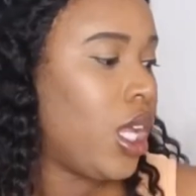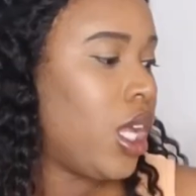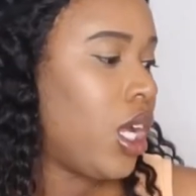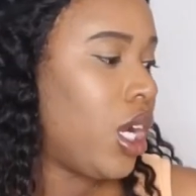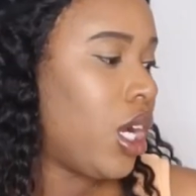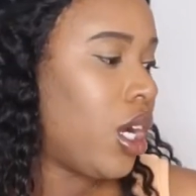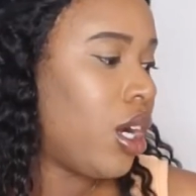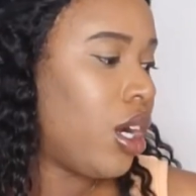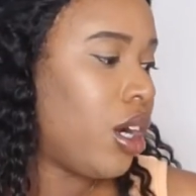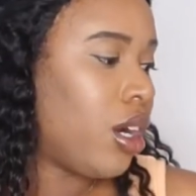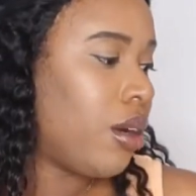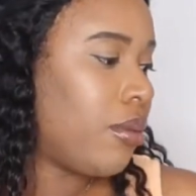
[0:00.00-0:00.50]

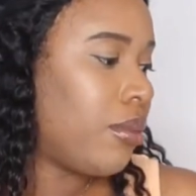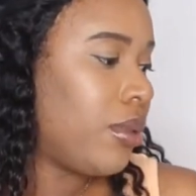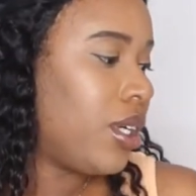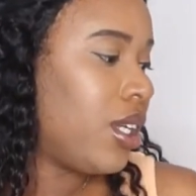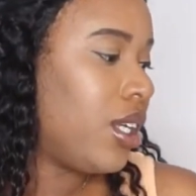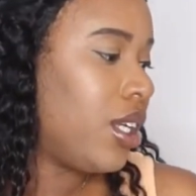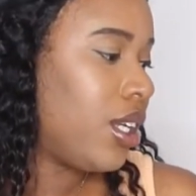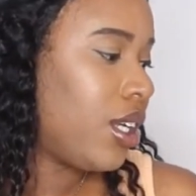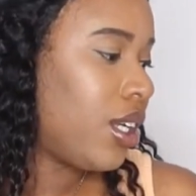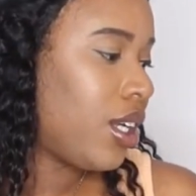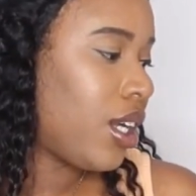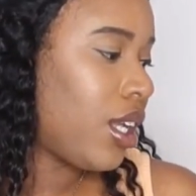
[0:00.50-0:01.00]
A
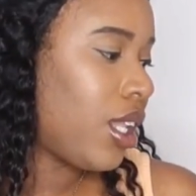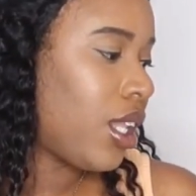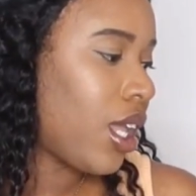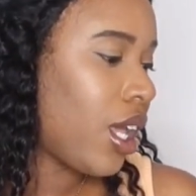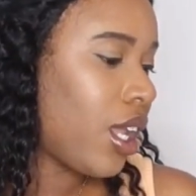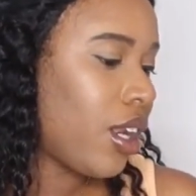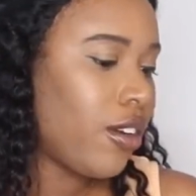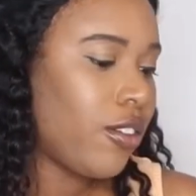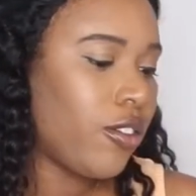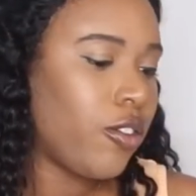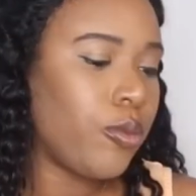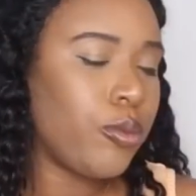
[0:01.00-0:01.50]
lot
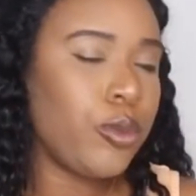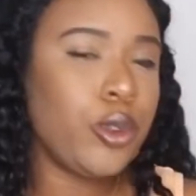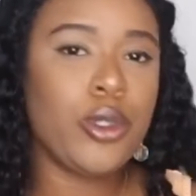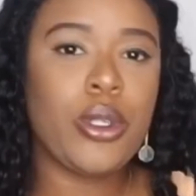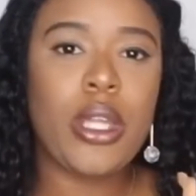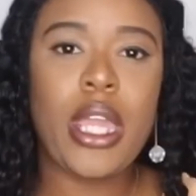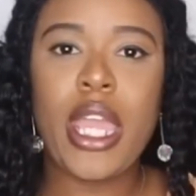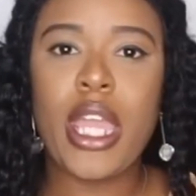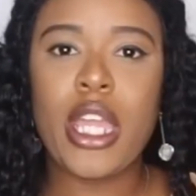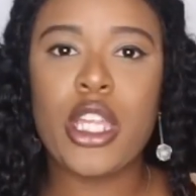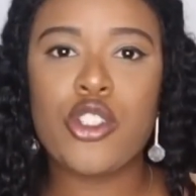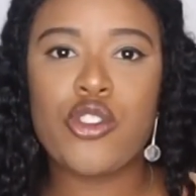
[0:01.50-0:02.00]
of them you
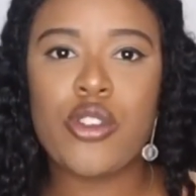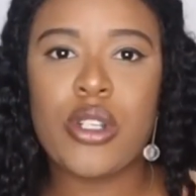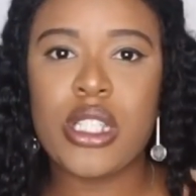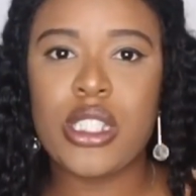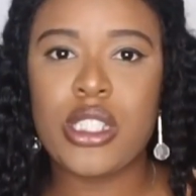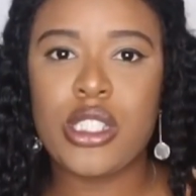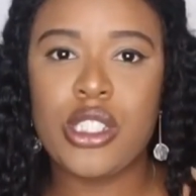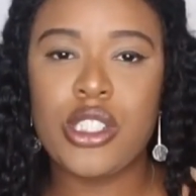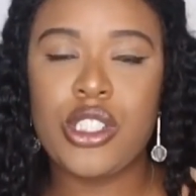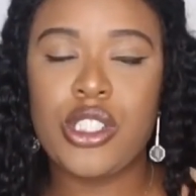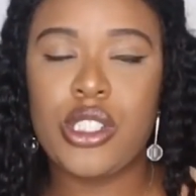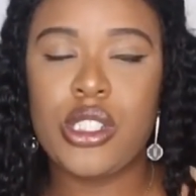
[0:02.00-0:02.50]
can
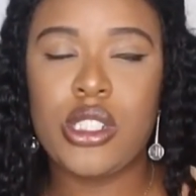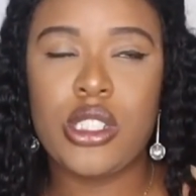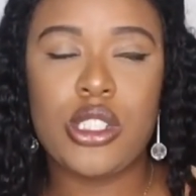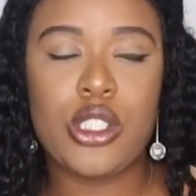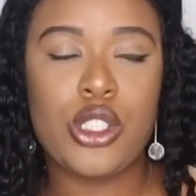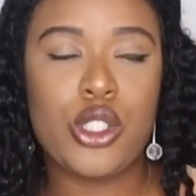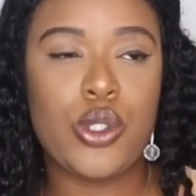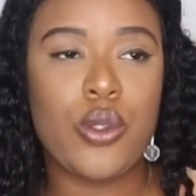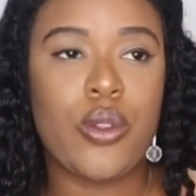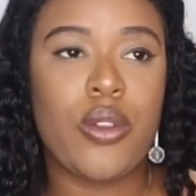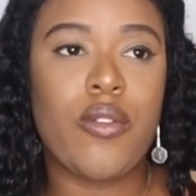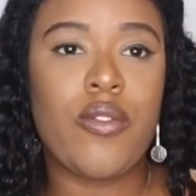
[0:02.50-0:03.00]
transition
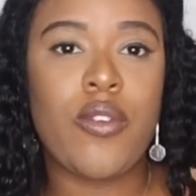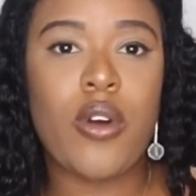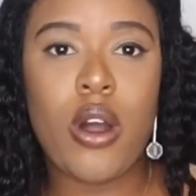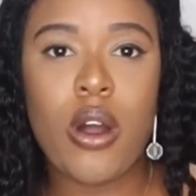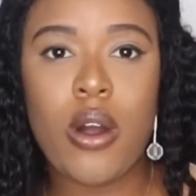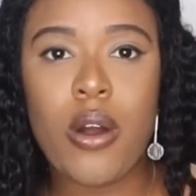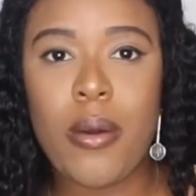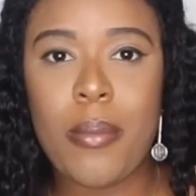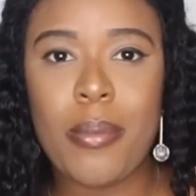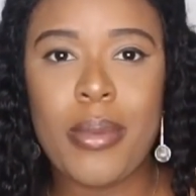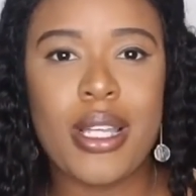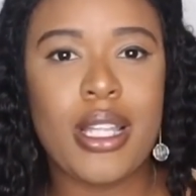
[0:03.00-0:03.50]
into the
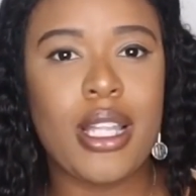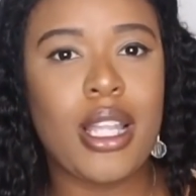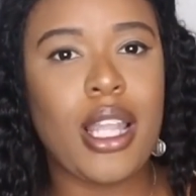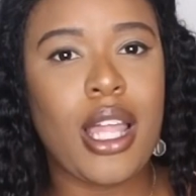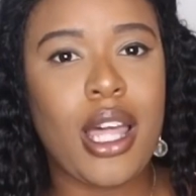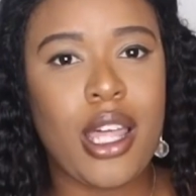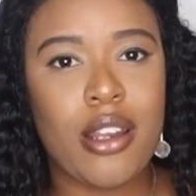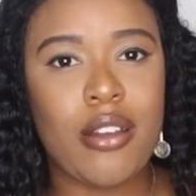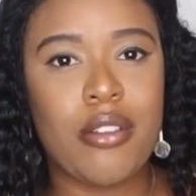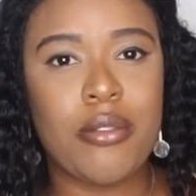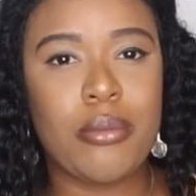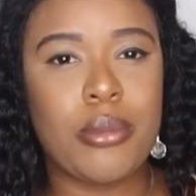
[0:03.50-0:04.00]
fall, but a
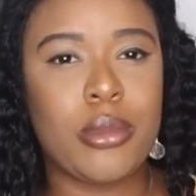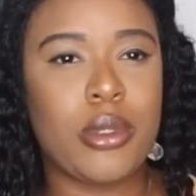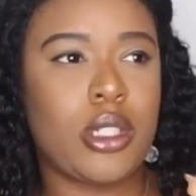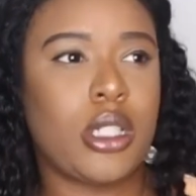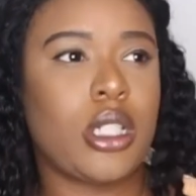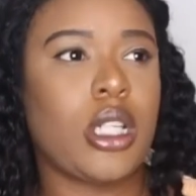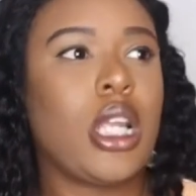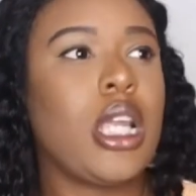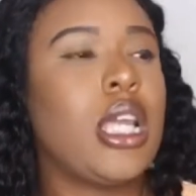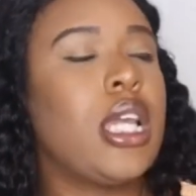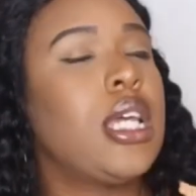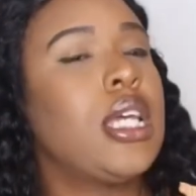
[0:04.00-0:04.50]
lot of them are
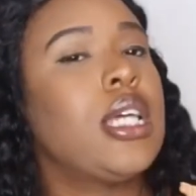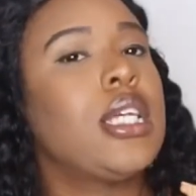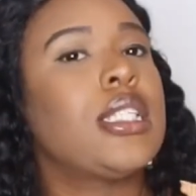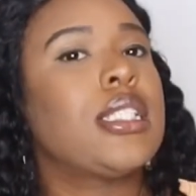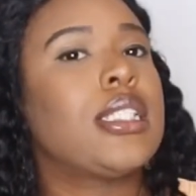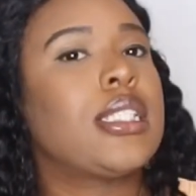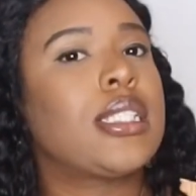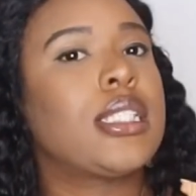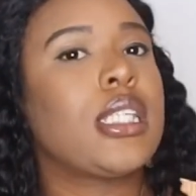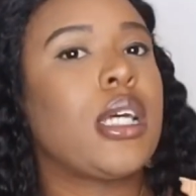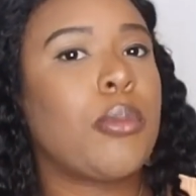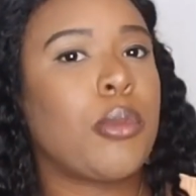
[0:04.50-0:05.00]

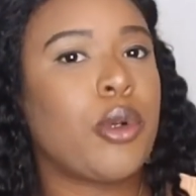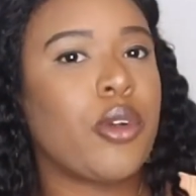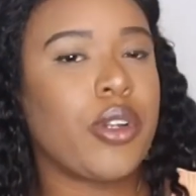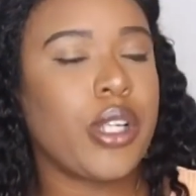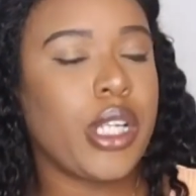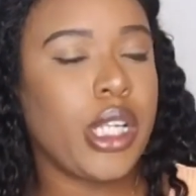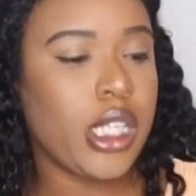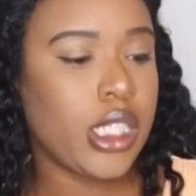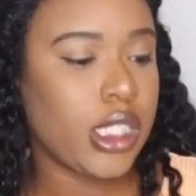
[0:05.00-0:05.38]
summery.